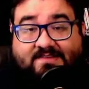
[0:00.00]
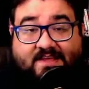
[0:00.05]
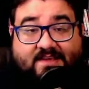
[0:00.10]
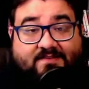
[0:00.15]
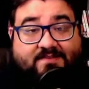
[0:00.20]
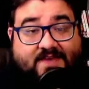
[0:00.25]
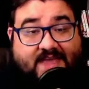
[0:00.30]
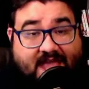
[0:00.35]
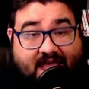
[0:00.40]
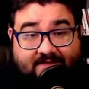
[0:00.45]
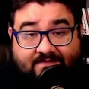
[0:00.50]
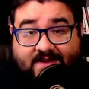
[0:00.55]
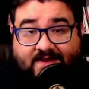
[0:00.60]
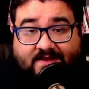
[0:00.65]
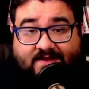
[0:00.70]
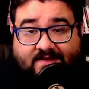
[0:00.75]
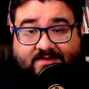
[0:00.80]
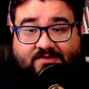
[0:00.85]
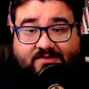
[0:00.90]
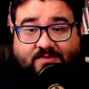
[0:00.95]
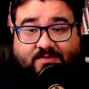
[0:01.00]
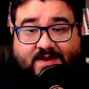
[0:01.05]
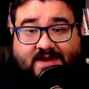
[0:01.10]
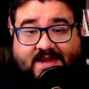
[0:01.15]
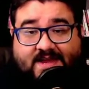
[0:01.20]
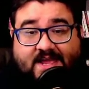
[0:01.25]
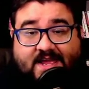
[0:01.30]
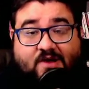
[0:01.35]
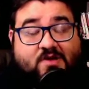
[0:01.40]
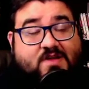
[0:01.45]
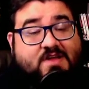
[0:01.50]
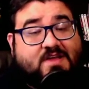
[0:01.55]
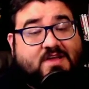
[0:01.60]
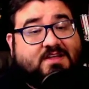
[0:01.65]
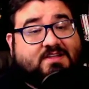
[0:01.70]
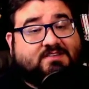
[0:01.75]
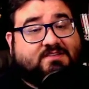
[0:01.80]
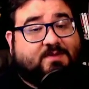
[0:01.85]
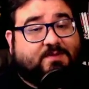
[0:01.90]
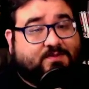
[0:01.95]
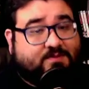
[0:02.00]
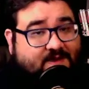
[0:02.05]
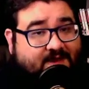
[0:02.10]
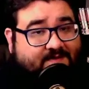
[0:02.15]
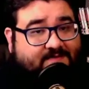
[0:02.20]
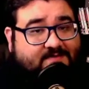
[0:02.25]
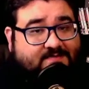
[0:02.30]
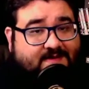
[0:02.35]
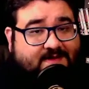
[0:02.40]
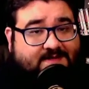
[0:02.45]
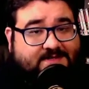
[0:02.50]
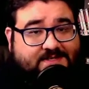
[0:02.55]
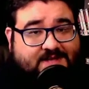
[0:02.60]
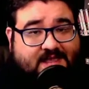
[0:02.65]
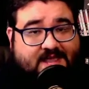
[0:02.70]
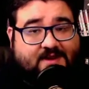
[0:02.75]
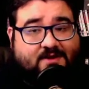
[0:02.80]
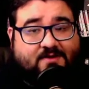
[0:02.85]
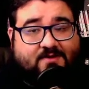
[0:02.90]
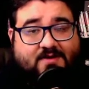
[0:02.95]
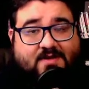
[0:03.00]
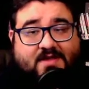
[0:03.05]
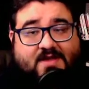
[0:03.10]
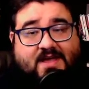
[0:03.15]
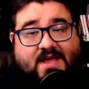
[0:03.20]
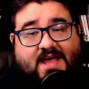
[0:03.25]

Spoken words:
If you have not done so by now, subscribe to my channel,